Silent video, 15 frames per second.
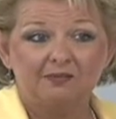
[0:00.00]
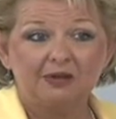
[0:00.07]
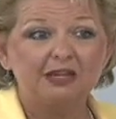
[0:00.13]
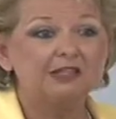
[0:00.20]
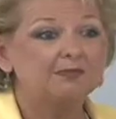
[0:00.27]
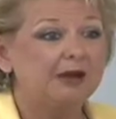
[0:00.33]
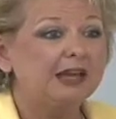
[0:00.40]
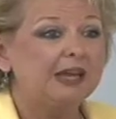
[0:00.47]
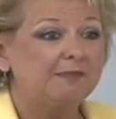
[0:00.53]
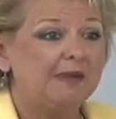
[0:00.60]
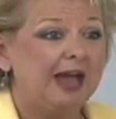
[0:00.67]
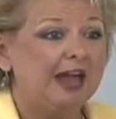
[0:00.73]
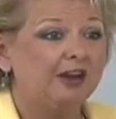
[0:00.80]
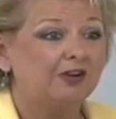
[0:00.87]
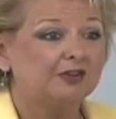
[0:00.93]
Because money
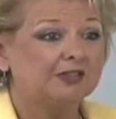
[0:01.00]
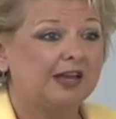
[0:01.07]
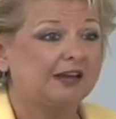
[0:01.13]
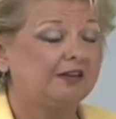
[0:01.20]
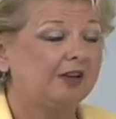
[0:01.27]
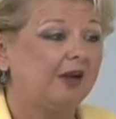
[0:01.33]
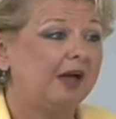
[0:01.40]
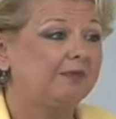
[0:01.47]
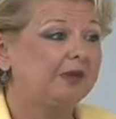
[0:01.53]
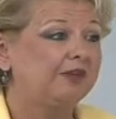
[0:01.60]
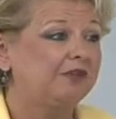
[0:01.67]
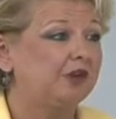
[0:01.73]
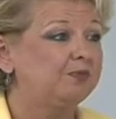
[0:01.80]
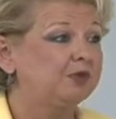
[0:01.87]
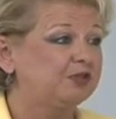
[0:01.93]
matters. I don't know how many
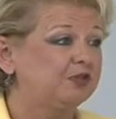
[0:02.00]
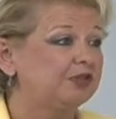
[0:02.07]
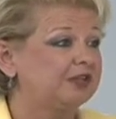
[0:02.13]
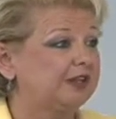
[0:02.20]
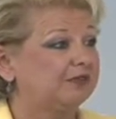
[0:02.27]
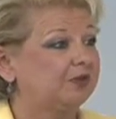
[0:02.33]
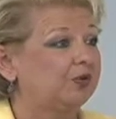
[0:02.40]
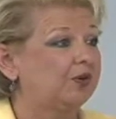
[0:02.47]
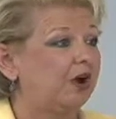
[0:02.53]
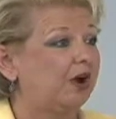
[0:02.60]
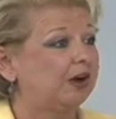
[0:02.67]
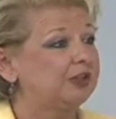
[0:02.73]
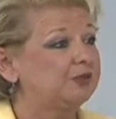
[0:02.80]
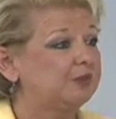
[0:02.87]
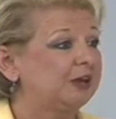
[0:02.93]
of you put yourself through
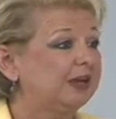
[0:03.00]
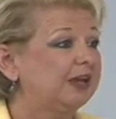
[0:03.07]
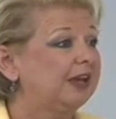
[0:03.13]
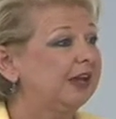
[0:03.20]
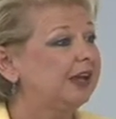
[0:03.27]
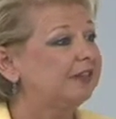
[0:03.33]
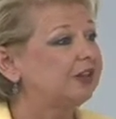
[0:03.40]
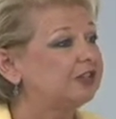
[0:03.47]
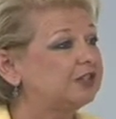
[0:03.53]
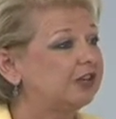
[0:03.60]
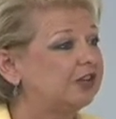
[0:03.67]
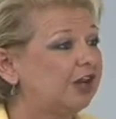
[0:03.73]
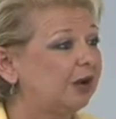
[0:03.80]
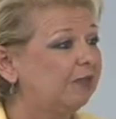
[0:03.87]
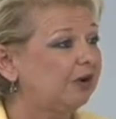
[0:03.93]
college, but there's
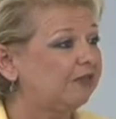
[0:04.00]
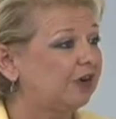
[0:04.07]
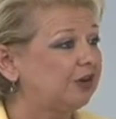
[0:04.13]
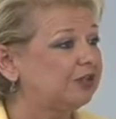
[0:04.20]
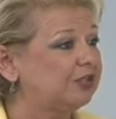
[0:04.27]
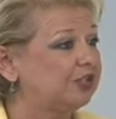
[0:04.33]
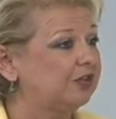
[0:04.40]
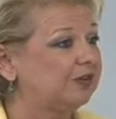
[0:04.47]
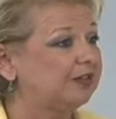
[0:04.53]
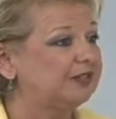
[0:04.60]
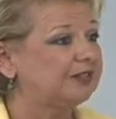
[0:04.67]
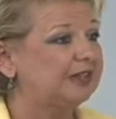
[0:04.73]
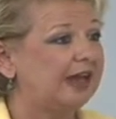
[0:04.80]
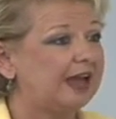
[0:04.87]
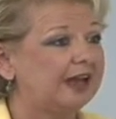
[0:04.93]
a number of our
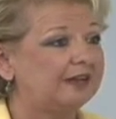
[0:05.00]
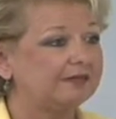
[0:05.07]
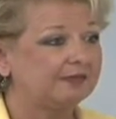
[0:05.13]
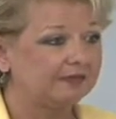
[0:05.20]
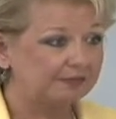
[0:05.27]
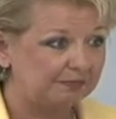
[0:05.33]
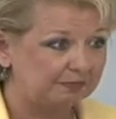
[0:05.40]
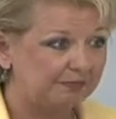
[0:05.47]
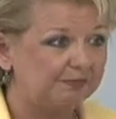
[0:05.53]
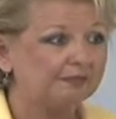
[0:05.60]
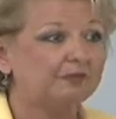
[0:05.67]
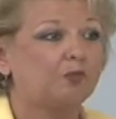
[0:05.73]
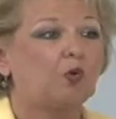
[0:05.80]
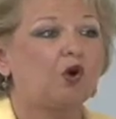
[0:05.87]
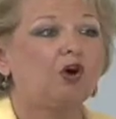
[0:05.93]
students that
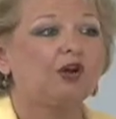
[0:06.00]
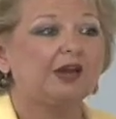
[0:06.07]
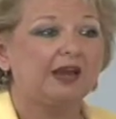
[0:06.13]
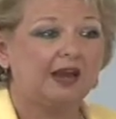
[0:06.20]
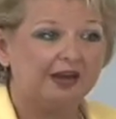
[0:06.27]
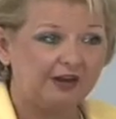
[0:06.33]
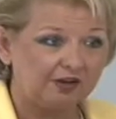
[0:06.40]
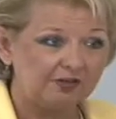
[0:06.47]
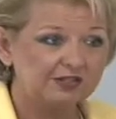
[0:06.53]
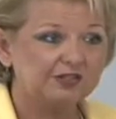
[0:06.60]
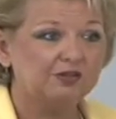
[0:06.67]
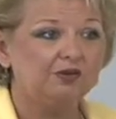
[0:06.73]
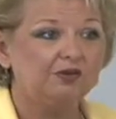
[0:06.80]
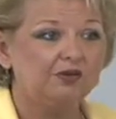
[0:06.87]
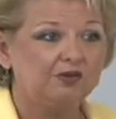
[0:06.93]
work and go to
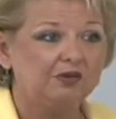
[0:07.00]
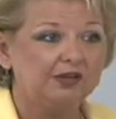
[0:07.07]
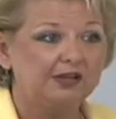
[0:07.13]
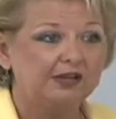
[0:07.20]
school.